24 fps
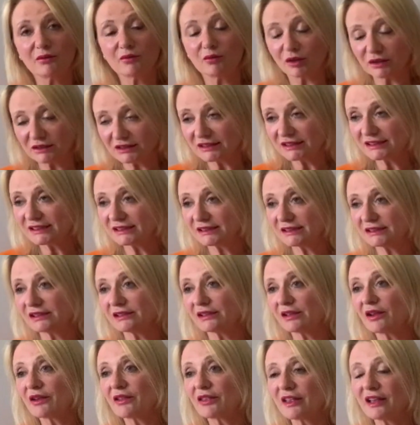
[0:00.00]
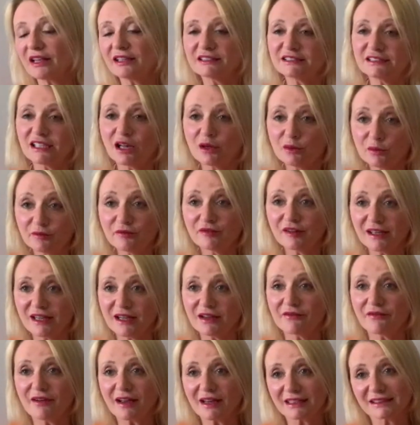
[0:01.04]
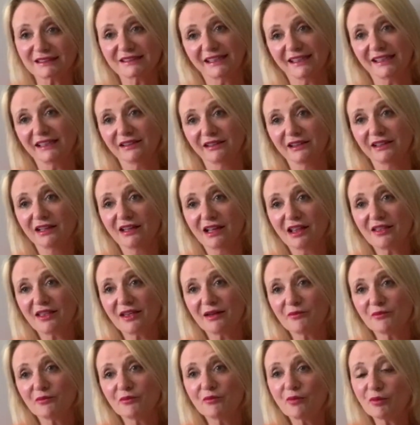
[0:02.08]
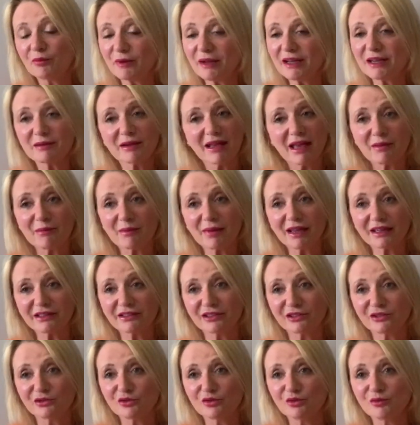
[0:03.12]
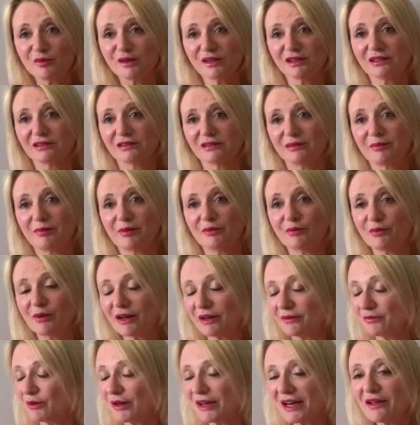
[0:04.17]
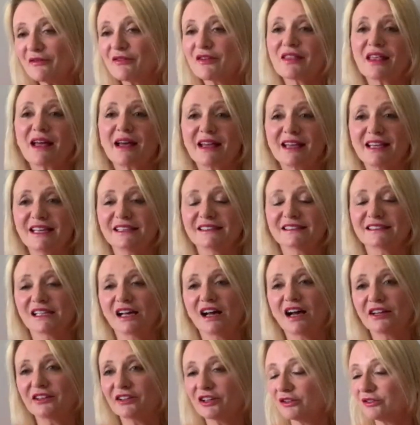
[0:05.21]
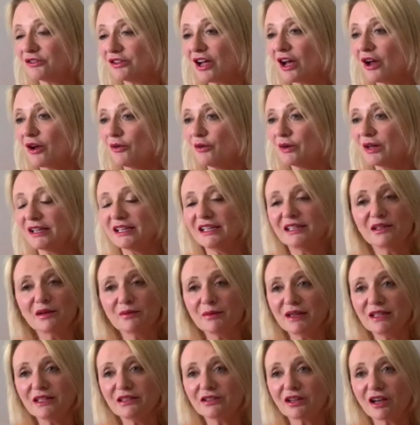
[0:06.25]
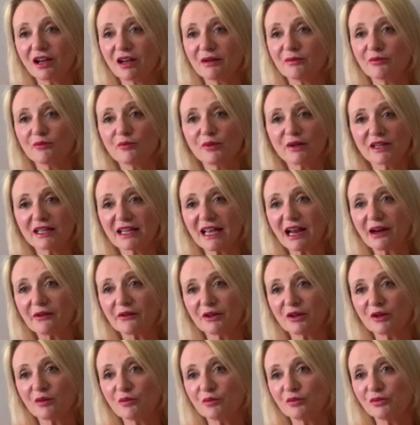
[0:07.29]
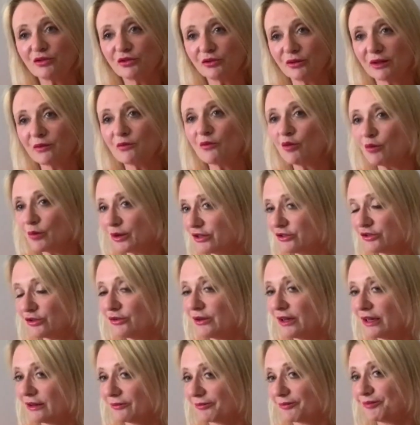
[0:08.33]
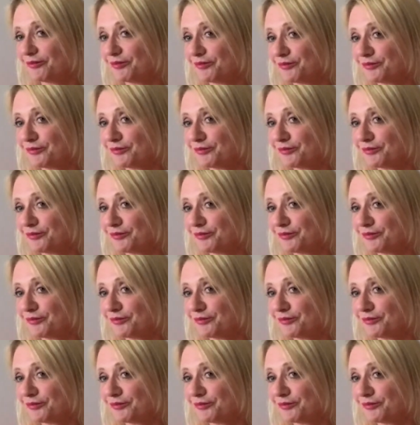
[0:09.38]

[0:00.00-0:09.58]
once there's hopefully a vaccine, then we'll get back to normal. But whenever that is, I don't know. And in the meantime, we'll carry on doing what we're doing.